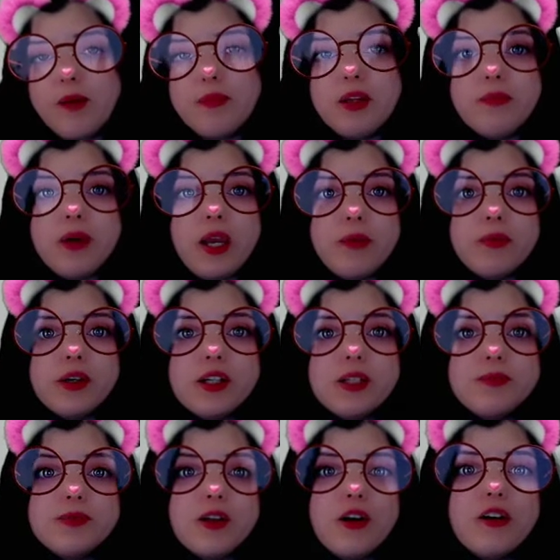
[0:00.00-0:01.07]
How many paper
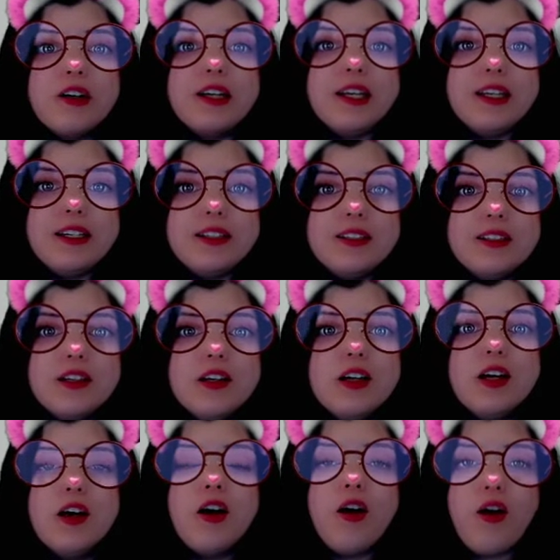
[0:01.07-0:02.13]
clips are in
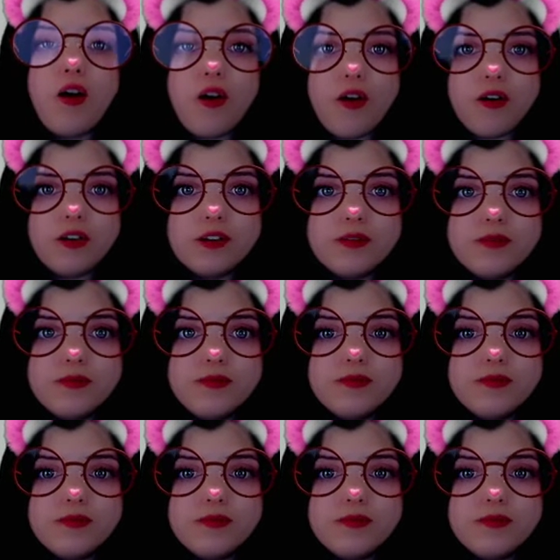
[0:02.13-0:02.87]
all?